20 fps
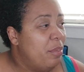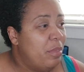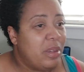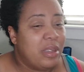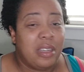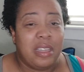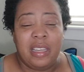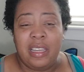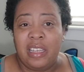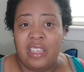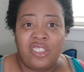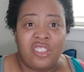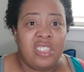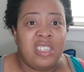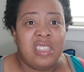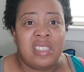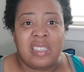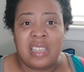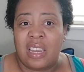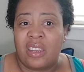But again, she
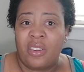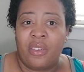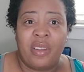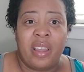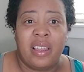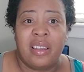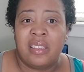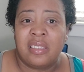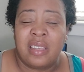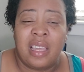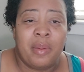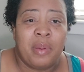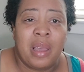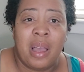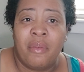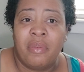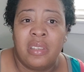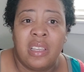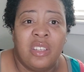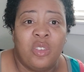just sat there and had the same
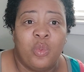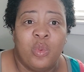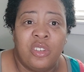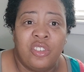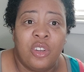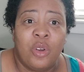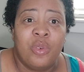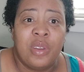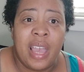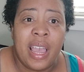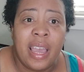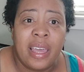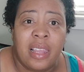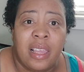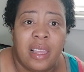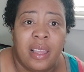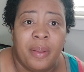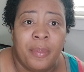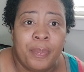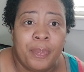conversation with your
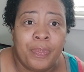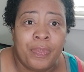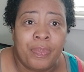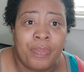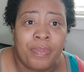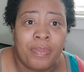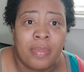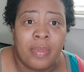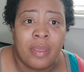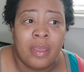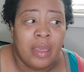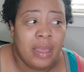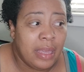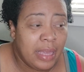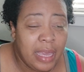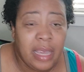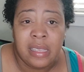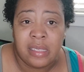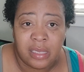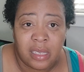daddy.
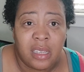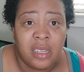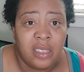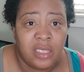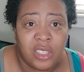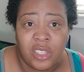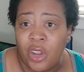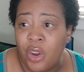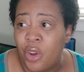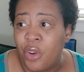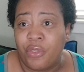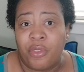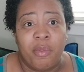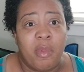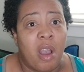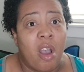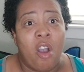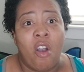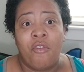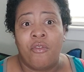It's a concern
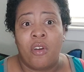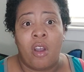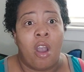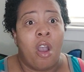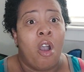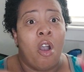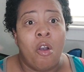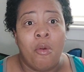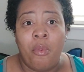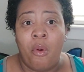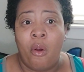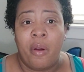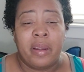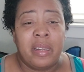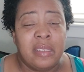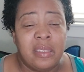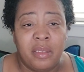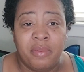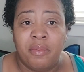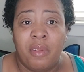for all
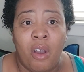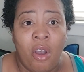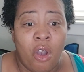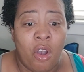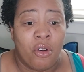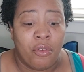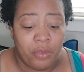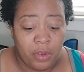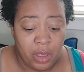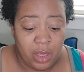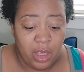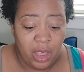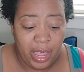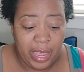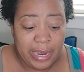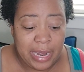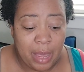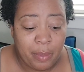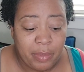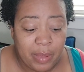parties involved.
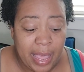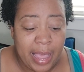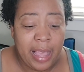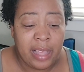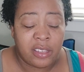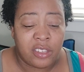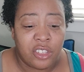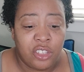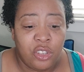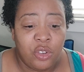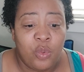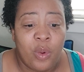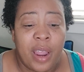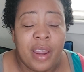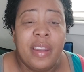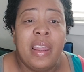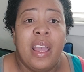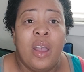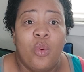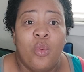And I'm asking you
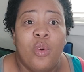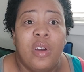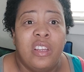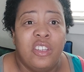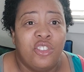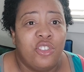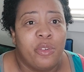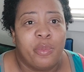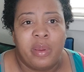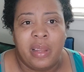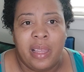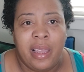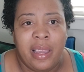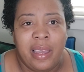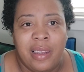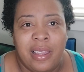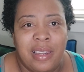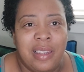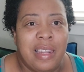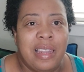right now, what is your
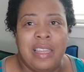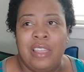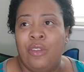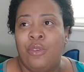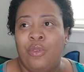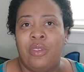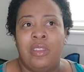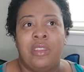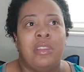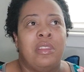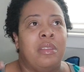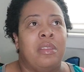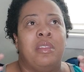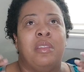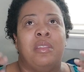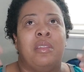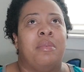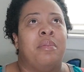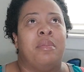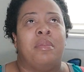plan? And you
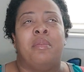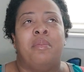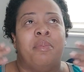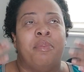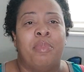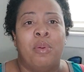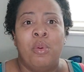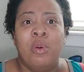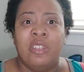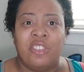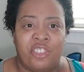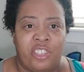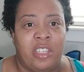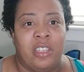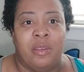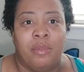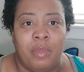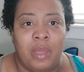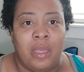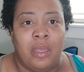
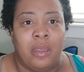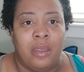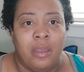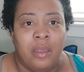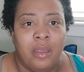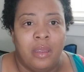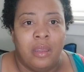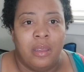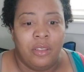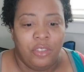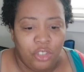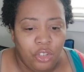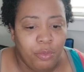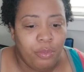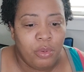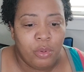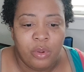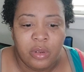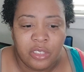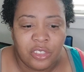bullshitting me. You
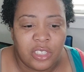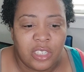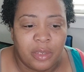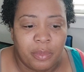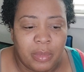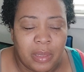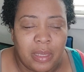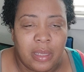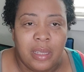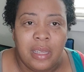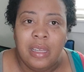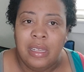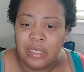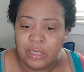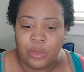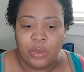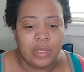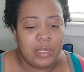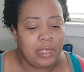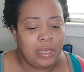bullshitting me.
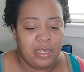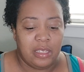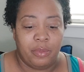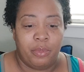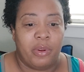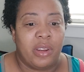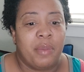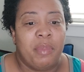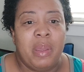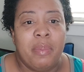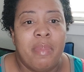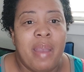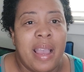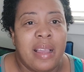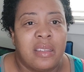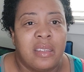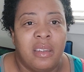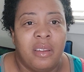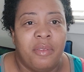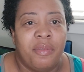So again, it's bringing me
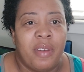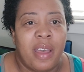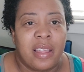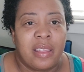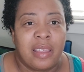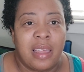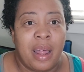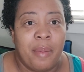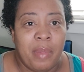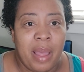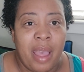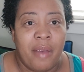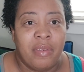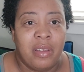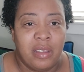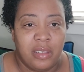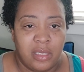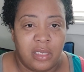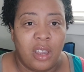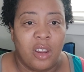back to the fact that I'm having
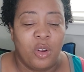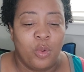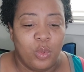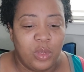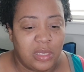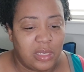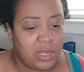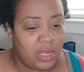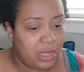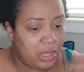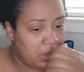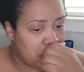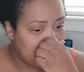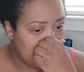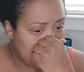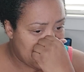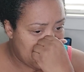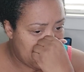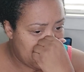concern with Steve.